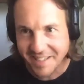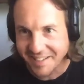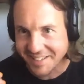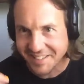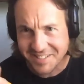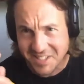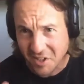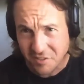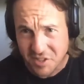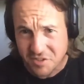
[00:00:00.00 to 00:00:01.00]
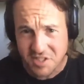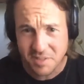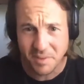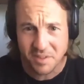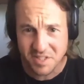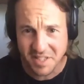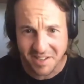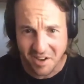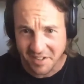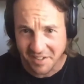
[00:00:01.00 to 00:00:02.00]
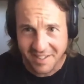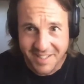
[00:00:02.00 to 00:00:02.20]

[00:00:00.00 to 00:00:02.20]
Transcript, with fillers: it's kind of interesting because they kind of